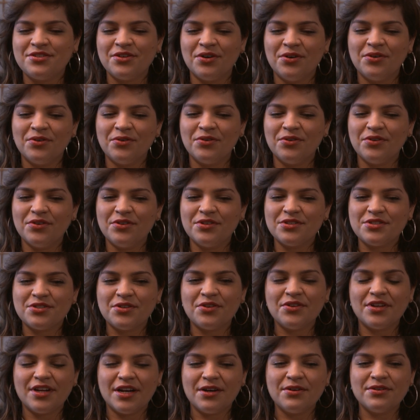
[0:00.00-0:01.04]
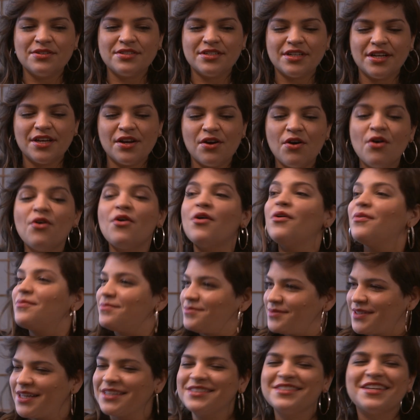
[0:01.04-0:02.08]
So then I was like, oh,
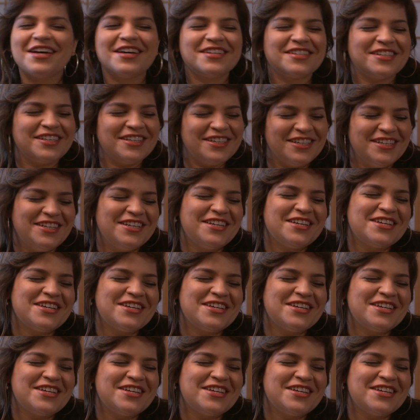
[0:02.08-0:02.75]
exactly.